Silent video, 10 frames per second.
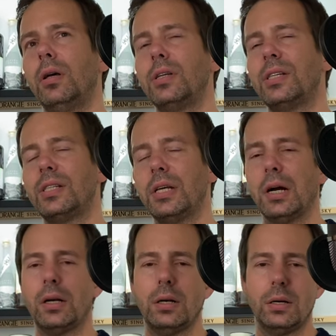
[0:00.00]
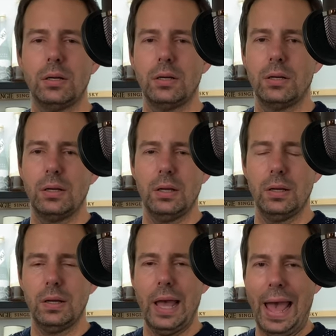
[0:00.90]
stuck
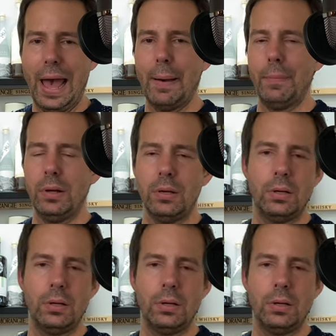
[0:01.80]
ham.